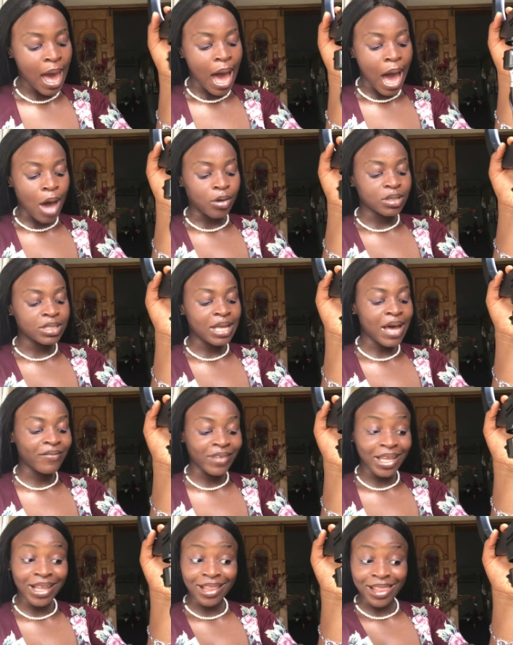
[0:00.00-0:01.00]
I was
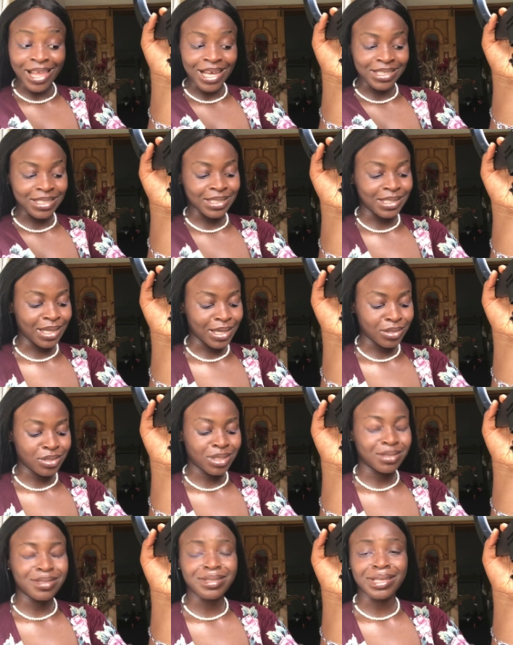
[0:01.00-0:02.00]
having class then, so
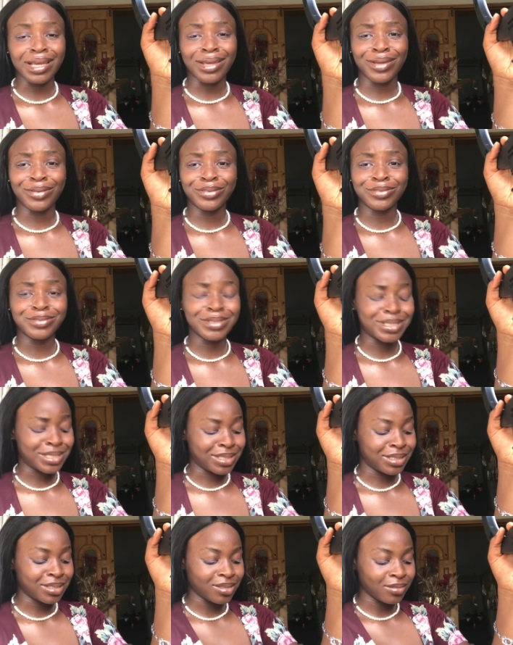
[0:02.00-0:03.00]
I was just like, hello, who is
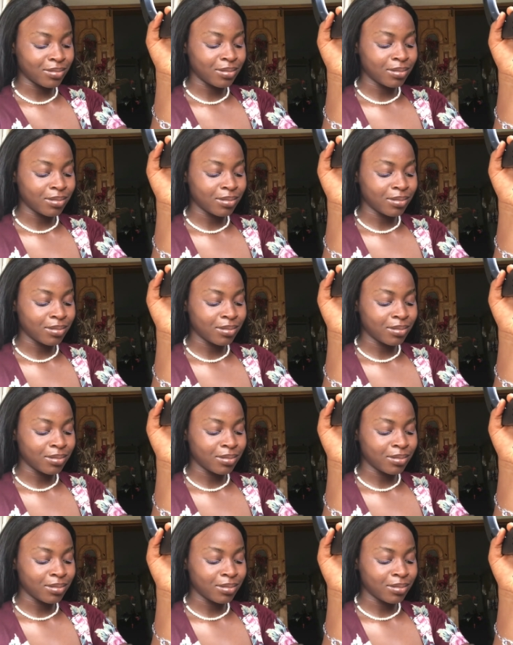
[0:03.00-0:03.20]
this?